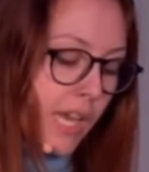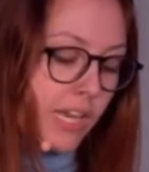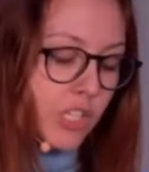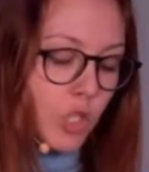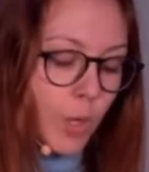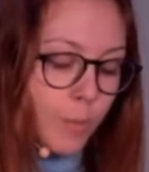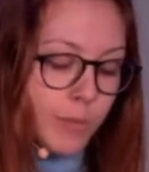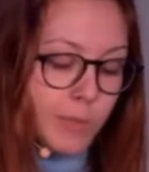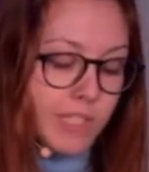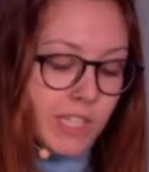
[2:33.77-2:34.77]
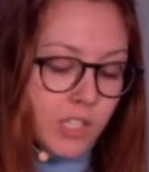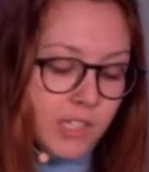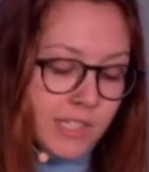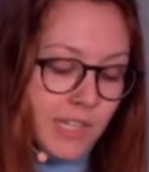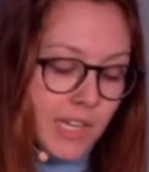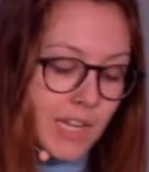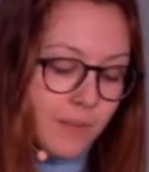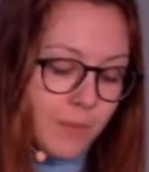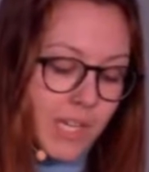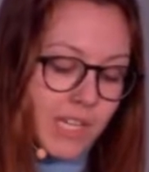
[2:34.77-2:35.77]
And as Joab was besieging the
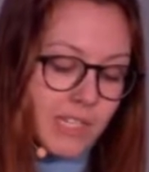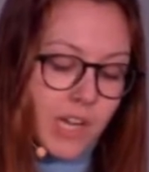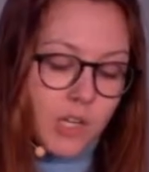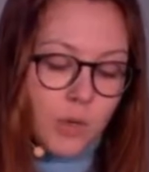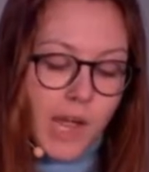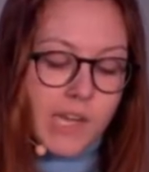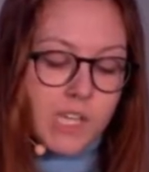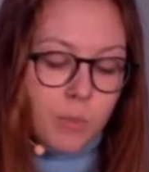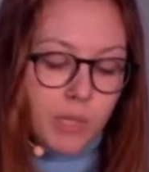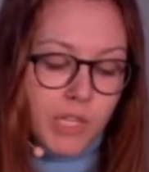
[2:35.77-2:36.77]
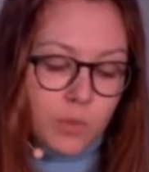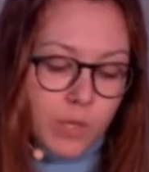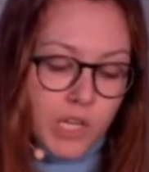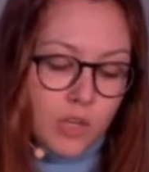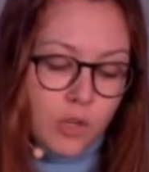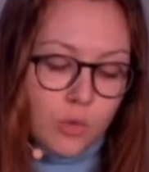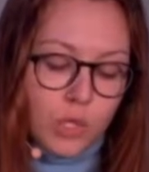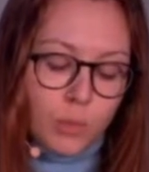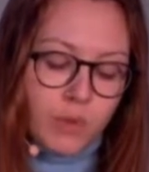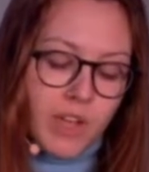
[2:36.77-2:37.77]
city, he assigned Uriah to the place where he knew
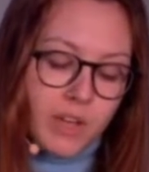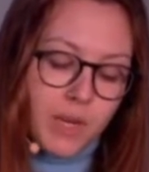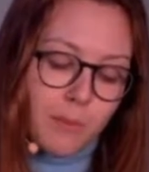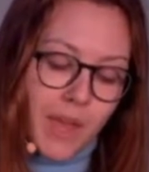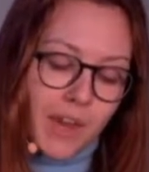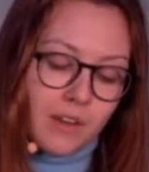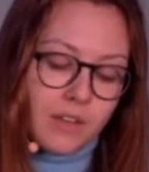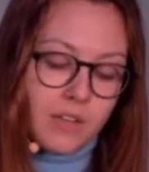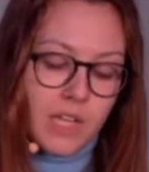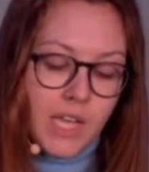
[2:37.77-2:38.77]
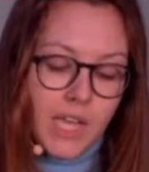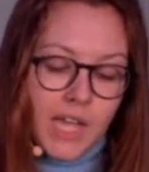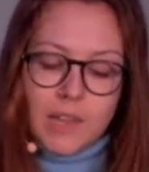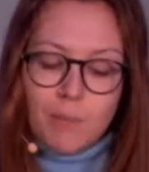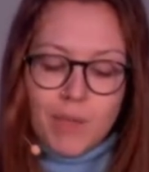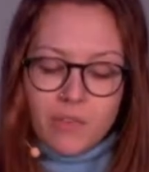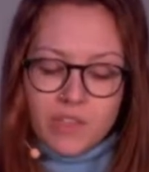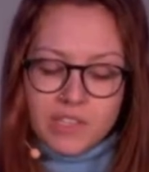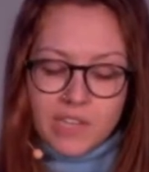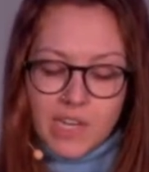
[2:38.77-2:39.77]
there were valiant men. And the men
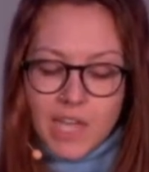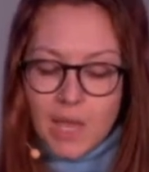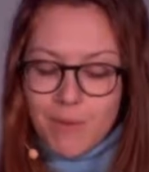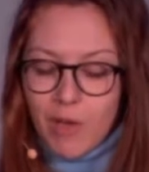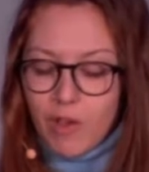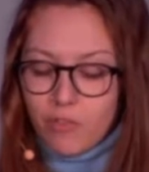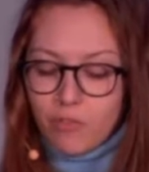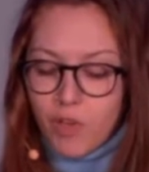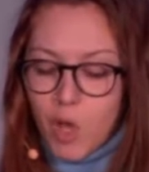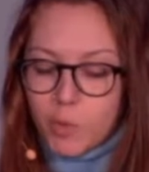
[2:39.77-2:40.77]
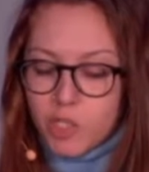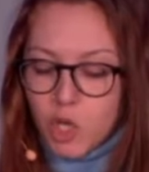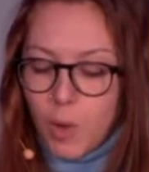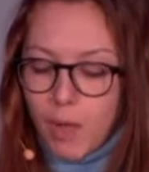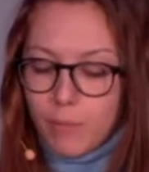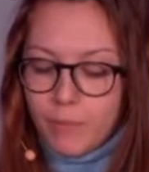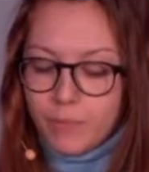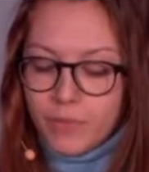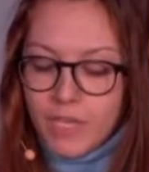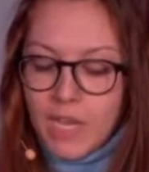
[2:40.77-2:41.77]
of the city came out and fought with Joab.
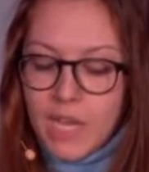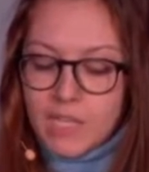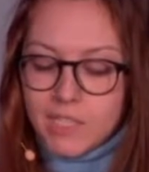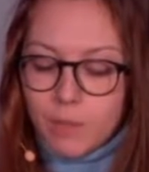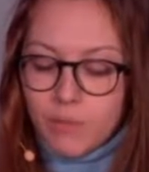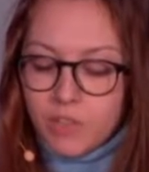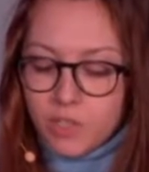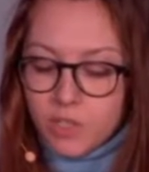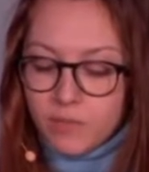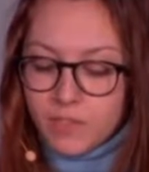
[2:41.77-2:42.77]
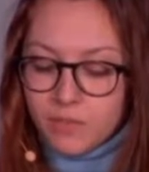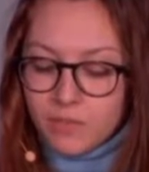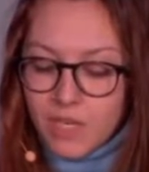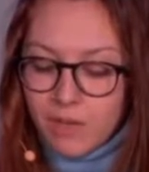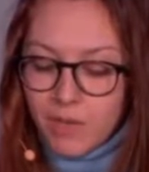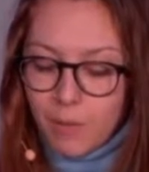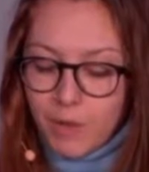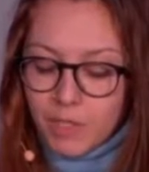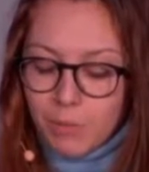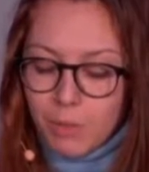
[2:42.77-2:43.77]
And some of the servants of David
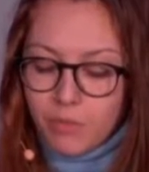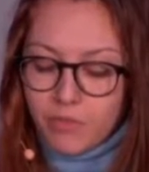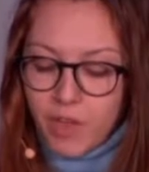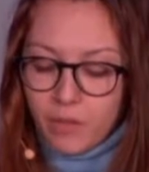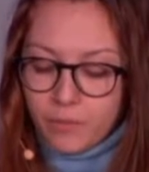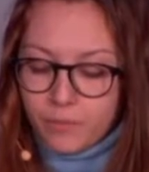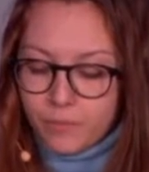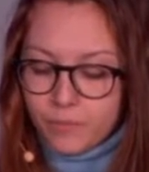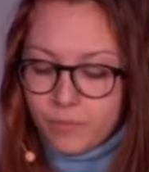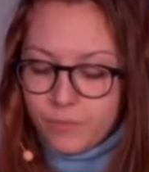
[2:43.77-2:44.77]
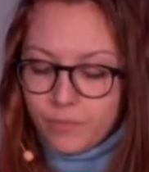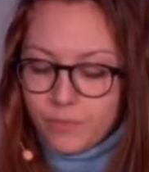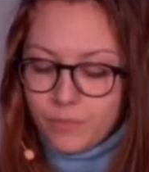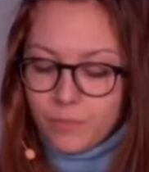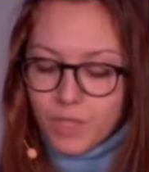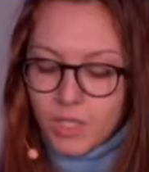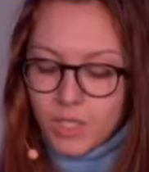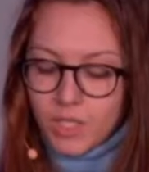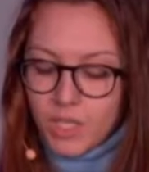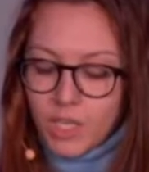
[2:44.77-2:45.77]
among the people fell.
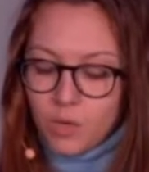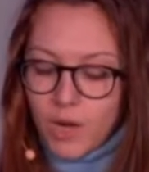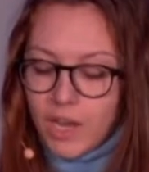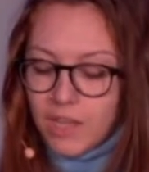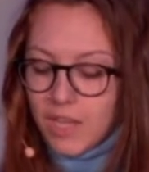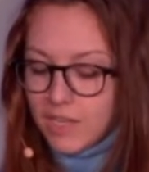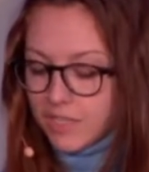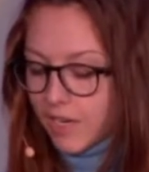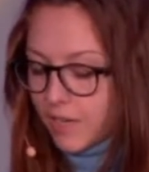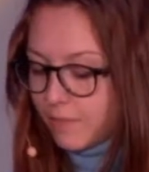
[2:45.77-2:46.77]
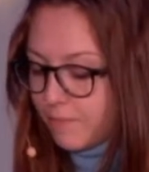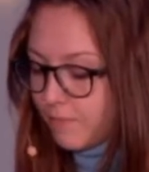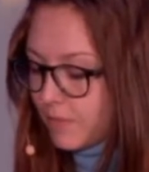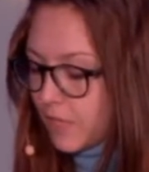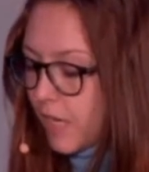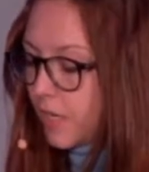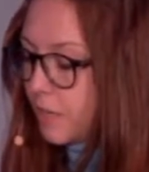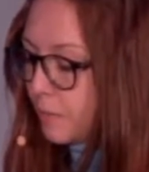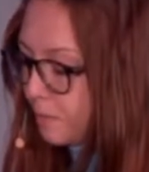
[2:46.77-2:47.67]
And Uriah the Hittite died.